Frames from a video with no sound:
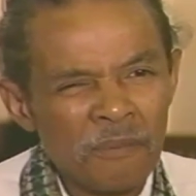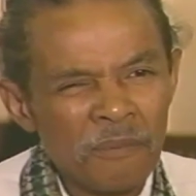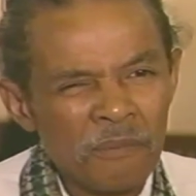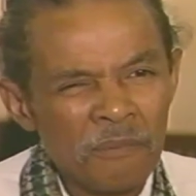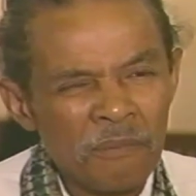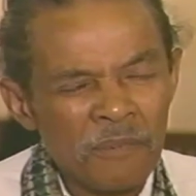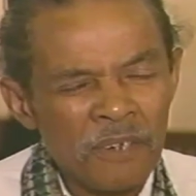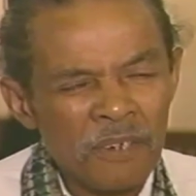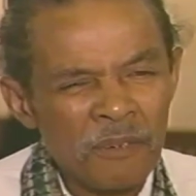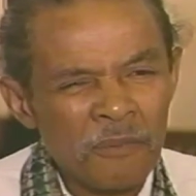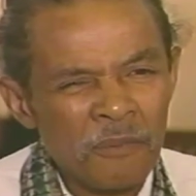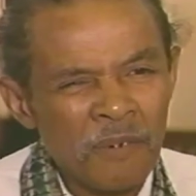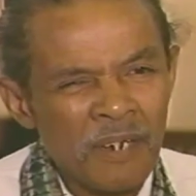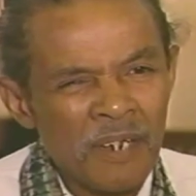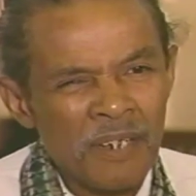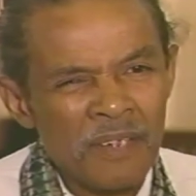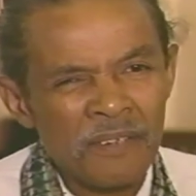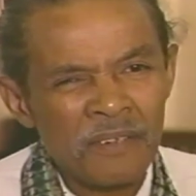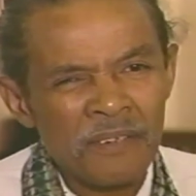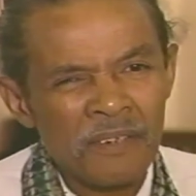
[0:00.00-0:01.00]

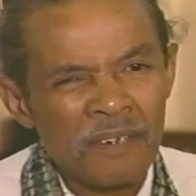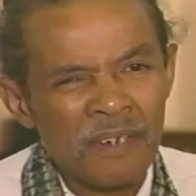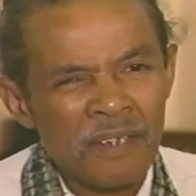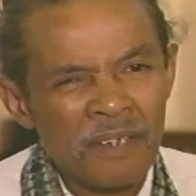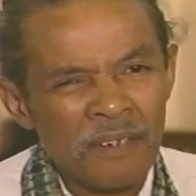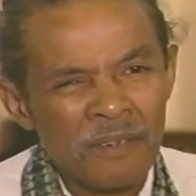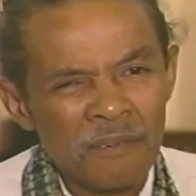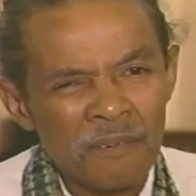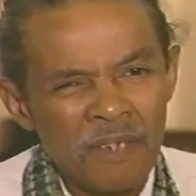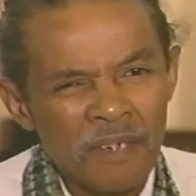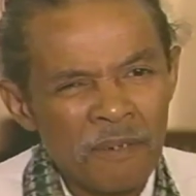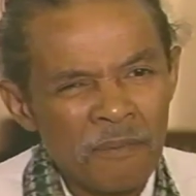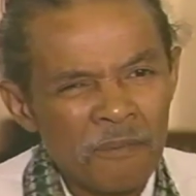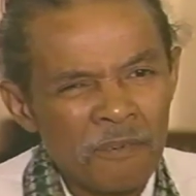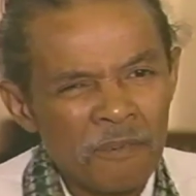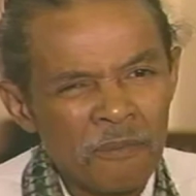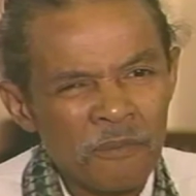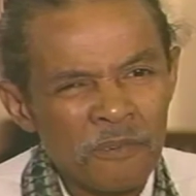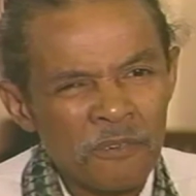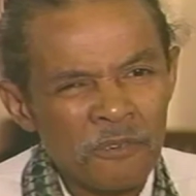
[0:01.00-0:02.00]
money-wise that I, I
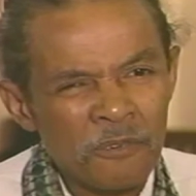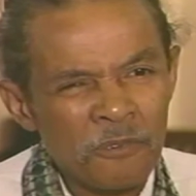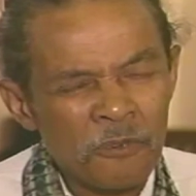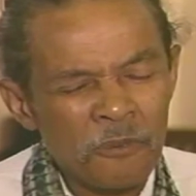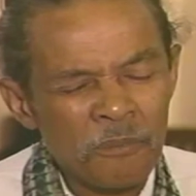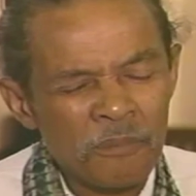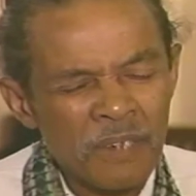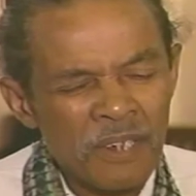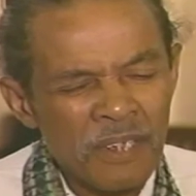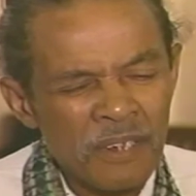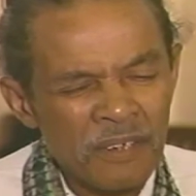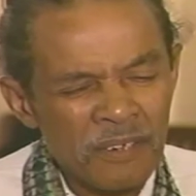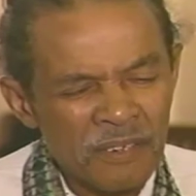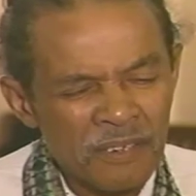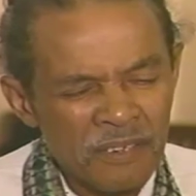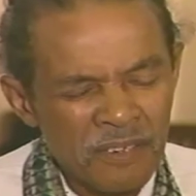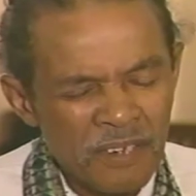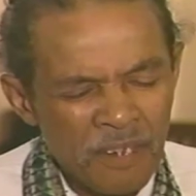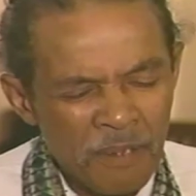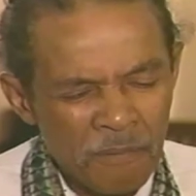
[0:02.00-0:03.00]
work with a group down in
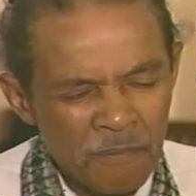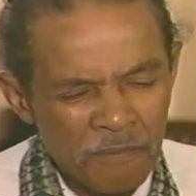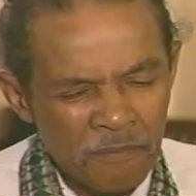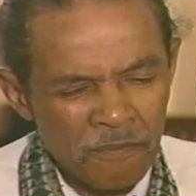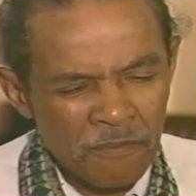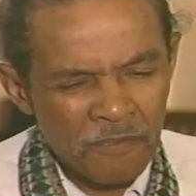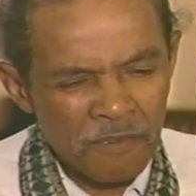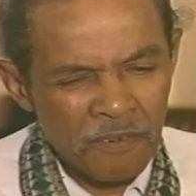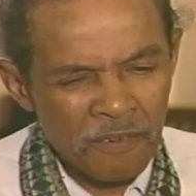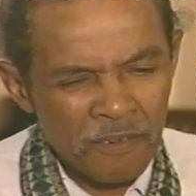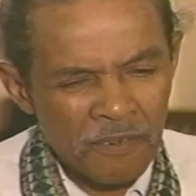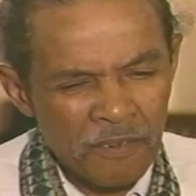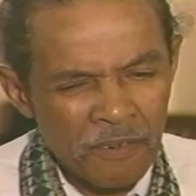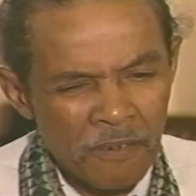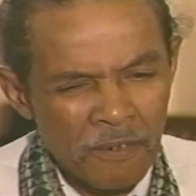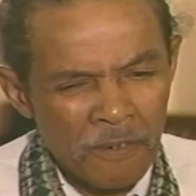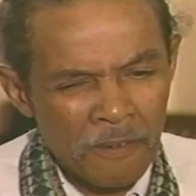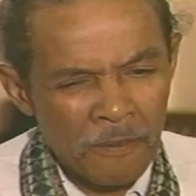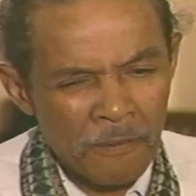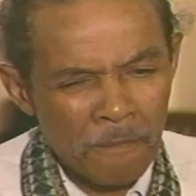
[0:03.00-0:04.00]
Tampa, Florida.
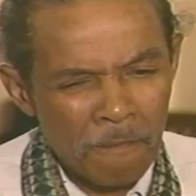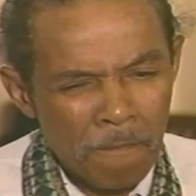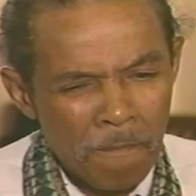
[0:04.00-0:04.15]
Uh,